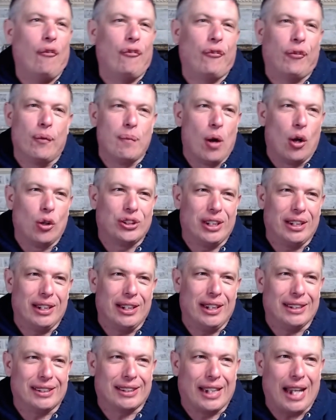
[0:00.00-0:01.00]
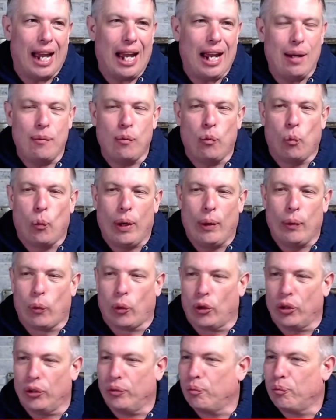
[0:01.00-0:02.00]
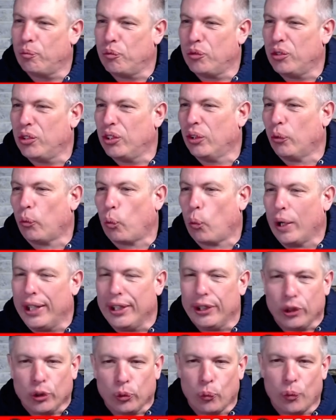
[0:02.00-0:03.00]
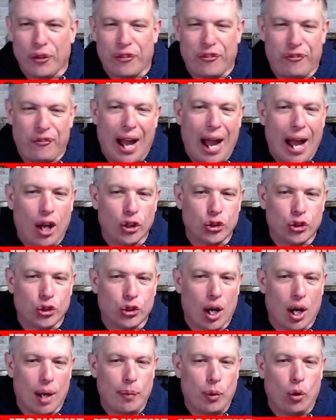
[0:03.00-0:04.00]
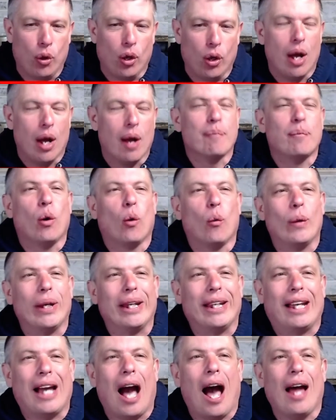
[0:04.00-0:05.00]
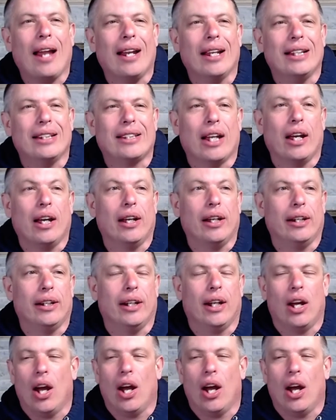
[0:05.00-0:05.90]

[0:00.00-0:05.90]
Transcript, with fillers: for most of this game. We were riddled with foul trouble, but we got it done.